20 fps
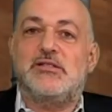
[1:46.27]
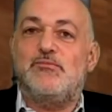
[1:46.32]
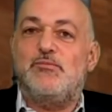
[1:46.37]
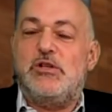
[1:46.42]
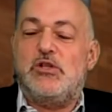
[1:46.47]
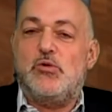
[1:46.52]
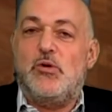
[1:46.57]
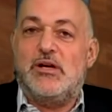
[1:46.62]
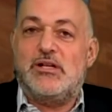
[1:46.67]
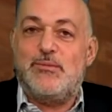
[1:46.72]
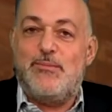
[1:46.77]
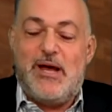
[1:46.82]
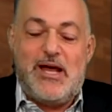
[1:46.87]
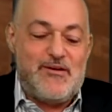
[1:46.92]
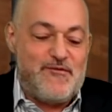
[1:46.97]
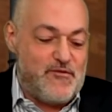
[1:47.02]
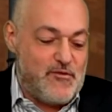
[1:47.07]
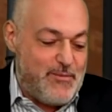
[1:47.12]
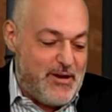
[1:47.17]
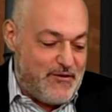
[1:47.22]
we talked about it
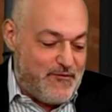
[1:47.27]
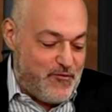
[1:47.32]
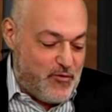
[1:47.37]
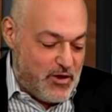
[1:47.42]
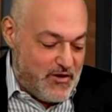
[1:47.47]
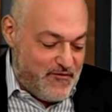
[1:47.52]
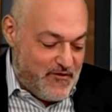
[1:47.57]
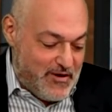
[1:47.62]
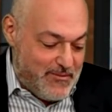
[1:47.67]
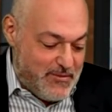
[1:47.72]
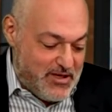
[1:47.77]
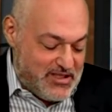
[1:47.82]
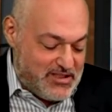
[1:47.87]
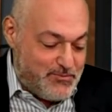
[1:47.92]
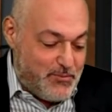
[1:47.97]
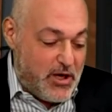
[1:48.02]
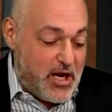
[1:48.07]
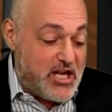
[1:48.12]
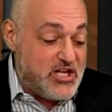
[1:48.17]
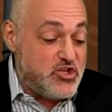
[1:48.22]
for about 45 minutes.
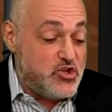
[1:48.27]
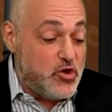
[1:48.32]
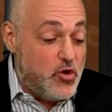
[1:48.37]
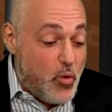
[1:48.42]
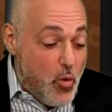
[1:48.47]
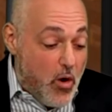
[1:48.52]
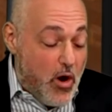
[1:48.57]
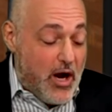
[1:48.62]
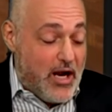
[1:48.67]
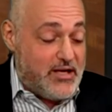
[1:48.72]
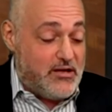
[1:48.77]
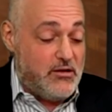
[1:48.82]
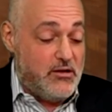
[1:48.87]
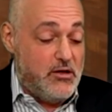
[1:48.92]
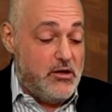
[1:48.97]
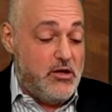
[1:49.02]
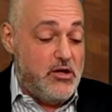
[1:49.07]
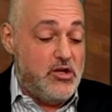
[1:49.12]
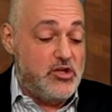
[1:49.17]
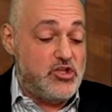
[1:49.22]
But I do want
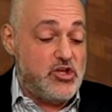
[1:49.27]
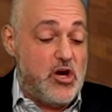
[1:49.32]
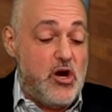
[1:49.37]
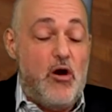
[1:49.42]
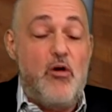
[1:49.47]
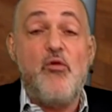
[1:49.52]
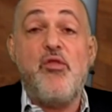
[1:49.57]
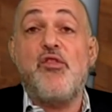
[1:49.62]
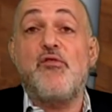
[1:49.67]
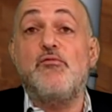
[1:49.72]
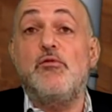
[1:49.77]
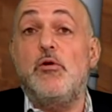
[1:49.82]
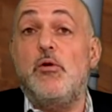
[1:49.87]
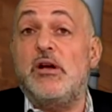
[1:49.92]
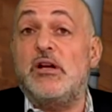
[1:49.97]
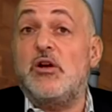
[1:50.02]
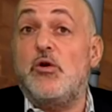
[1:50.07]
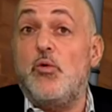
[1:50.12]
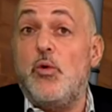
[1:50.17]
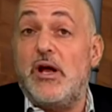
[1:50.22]
to go through
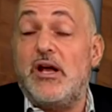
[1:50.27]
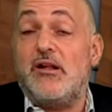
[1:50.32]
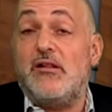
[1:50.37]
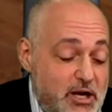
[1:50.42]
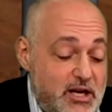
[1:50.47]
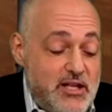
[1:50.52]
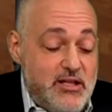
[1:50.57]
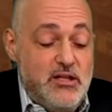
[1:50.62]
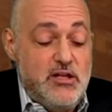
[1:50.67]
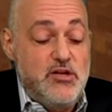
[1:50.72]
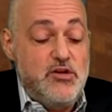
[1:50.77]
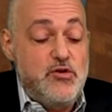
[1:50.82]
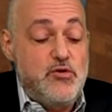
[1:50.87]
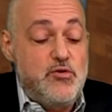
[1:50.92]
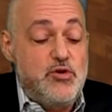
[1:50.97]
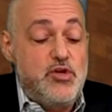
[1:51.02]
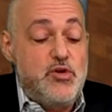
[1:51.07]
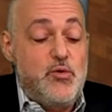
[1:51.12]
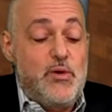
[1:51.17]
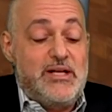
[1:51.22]
it quickly. In the new
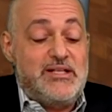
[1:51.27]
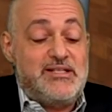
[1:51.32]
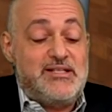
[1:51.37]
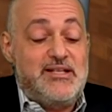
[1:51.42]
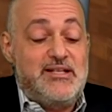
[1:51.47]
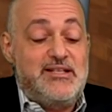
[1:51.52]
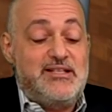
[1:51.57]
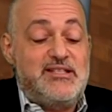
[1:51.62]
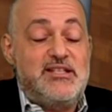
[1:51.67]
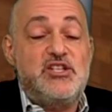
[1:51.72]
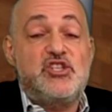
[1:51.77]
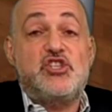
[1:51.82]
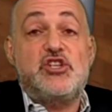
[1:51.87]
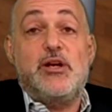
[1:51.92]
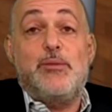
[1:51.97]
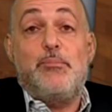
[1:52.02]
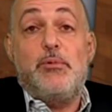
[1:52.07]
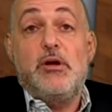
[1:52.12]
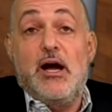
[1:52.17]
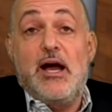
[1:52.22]
U.S.
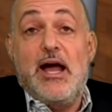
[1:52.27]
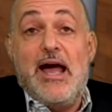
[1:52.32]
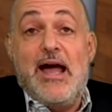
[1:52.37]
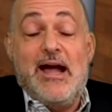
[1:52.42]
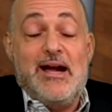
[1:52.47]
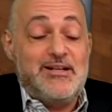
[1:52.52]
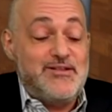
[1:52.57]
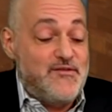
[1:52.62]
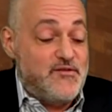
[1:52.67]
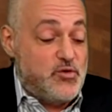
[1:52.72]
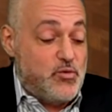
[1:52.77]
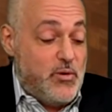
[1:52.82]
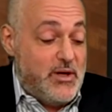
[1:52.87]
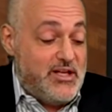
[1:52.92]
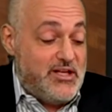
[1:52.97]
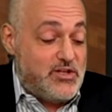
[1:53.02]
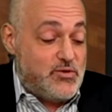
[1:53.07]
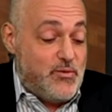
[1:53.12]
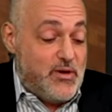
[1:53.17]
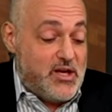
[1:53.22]
Citizenship Act of
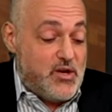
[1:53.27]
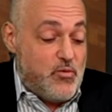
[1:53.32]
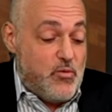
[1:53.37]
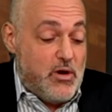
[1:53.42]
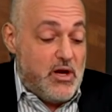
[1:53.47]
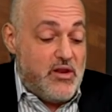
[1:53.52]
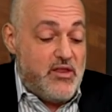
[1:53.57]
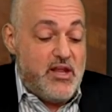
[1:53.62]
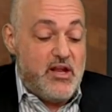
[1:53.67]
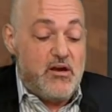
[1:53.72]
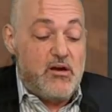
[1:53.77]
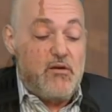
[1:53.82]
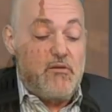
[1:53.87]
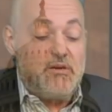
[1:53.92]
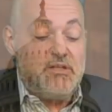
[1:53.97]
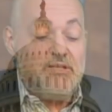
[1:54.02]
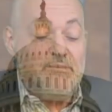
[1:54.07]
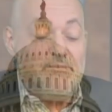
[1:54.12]
2021, they're going to